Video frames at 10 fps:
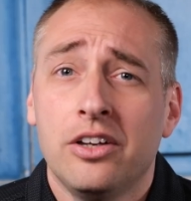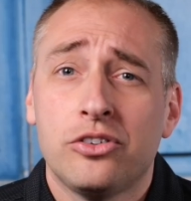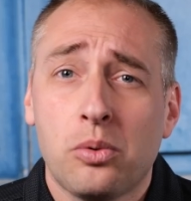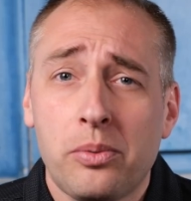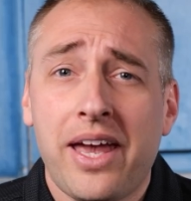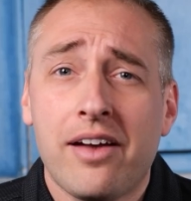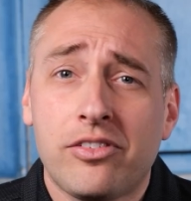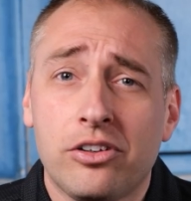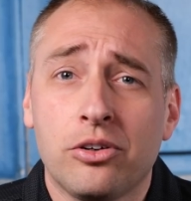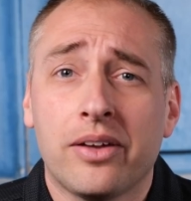So what we
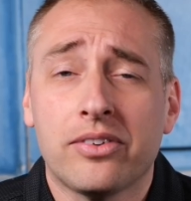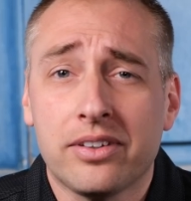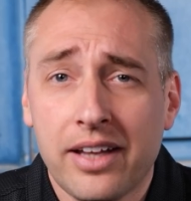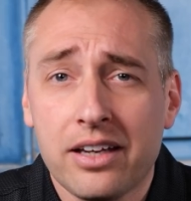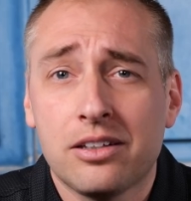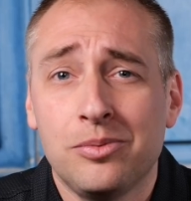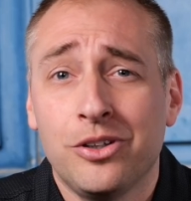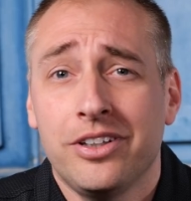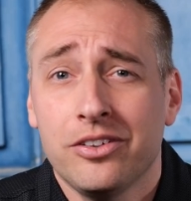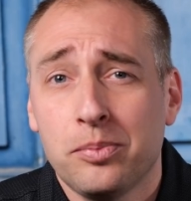have to do as a tech
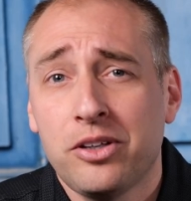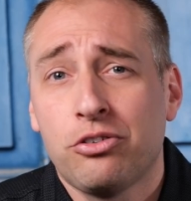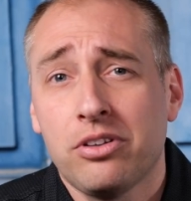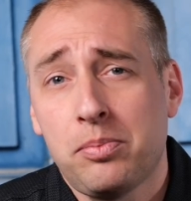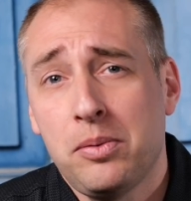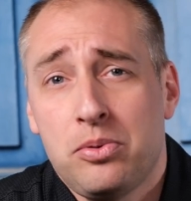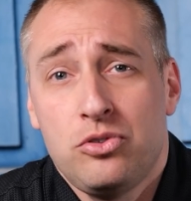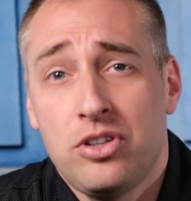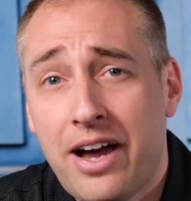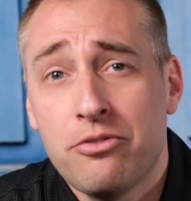community is make sure that people
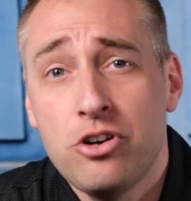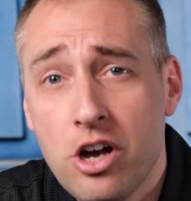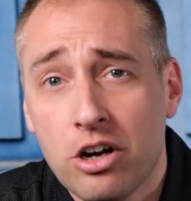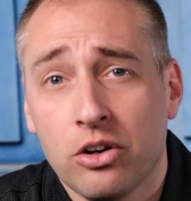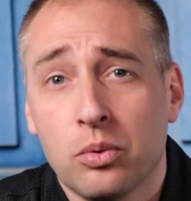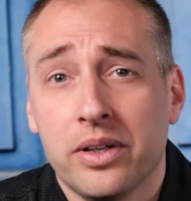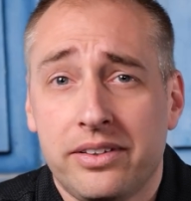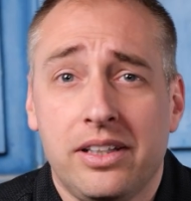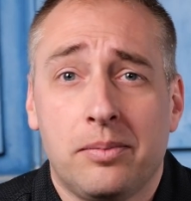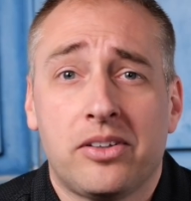now know
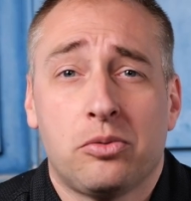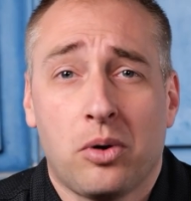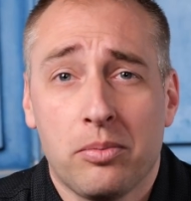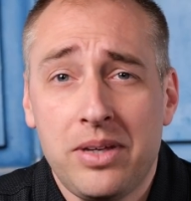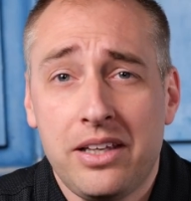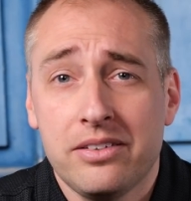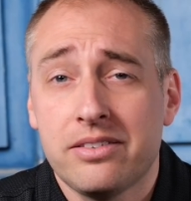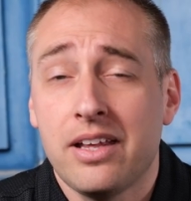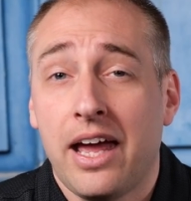what DMSMR means.